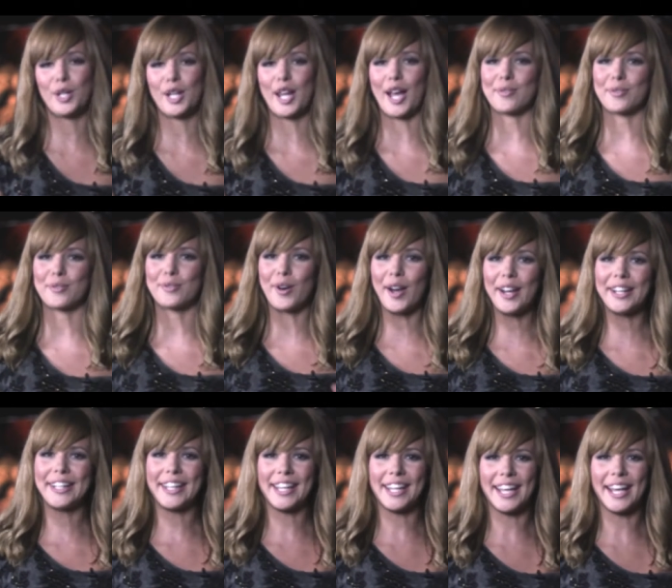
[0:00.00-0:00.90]
you can have
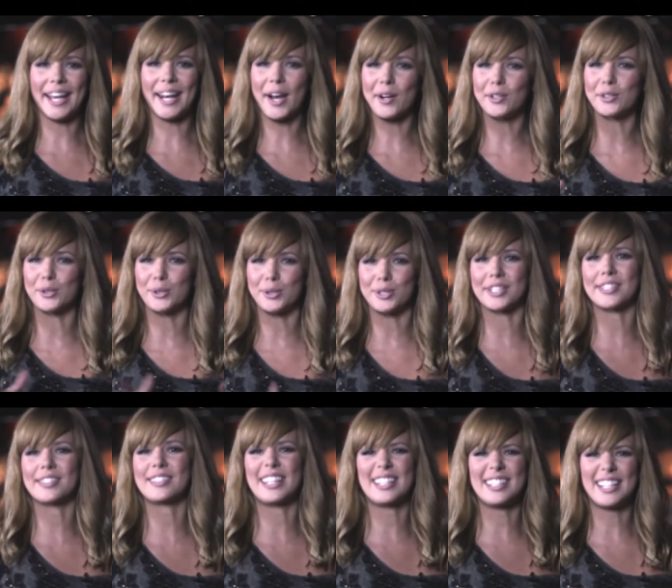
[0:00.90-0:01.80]
right here in our
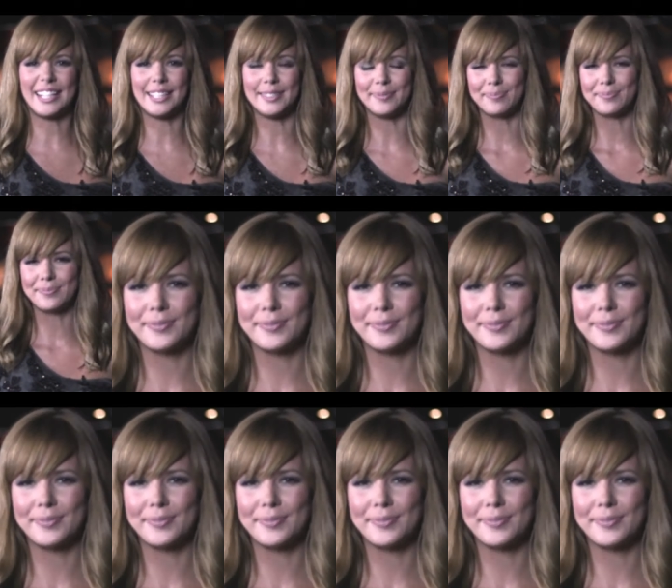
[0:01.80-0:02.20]
gorgeous city.